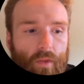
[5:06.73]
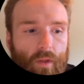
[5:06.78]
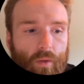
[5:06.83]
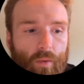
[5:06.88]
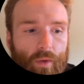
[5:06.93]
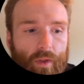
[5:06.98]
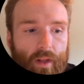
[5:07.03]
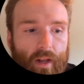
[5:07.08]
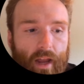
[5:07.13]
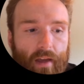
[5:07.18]

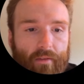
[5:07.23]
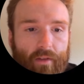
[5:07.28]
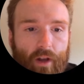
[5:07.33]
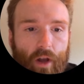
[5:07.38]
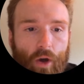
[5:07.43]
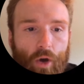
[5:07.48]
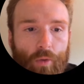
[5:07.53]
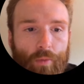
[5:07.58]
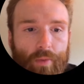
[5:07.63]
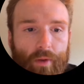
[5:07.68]
We then have an
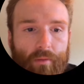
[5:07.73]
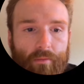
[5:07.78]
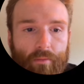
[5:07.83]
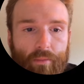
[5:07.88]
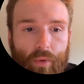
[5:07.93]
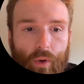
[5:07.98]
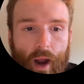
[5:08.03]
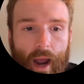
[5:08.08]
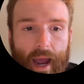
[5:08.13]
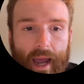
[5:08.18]
open
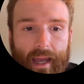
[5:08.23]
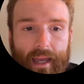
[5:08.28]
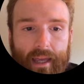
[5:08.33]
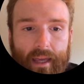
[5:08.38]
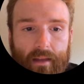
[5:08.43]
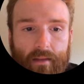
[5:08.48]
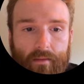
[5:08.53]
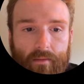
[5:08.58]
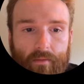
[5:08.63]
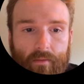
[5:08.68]
bracket,